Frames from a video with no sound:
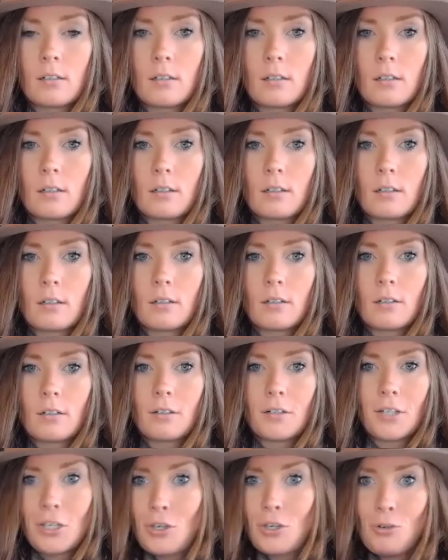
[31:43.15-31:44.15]
Mm-hmm.
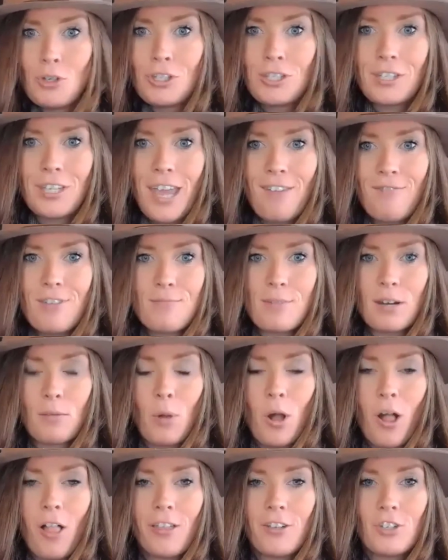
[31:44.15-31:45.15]
Like you just gave them an
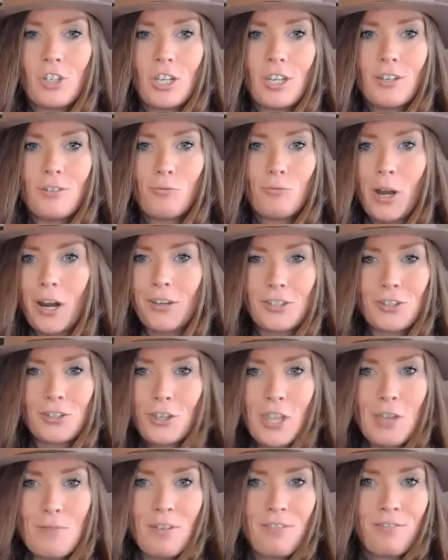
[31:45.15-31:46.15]
apology. What else could
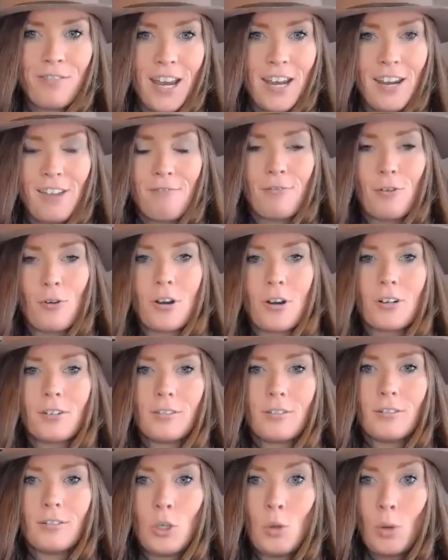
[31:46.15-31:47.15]
they be fighting for?
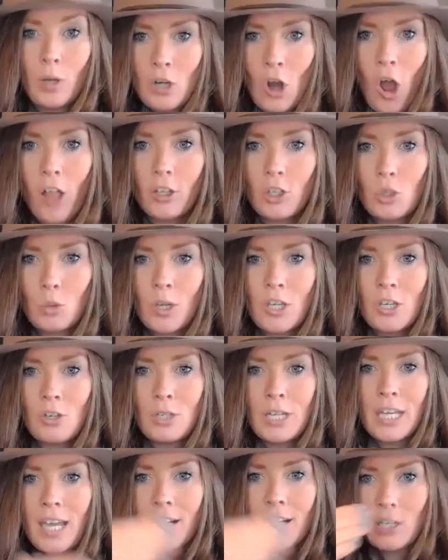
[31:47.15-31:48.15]
You acknowledged what you
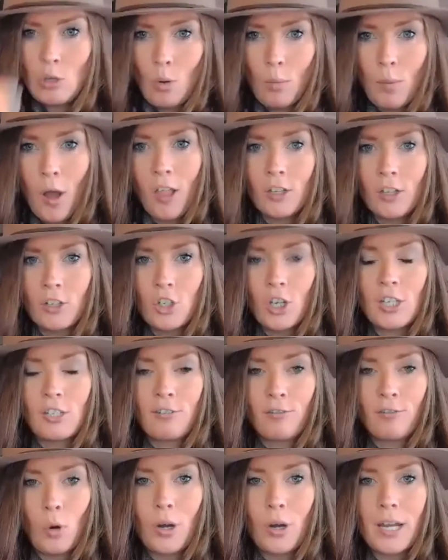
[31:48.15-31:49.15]
did and you apologized
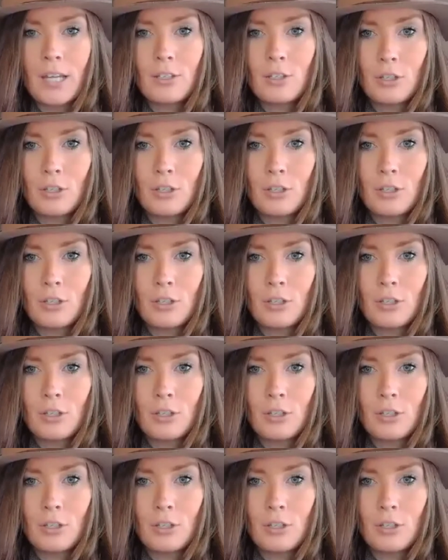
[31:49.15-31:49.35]
for it.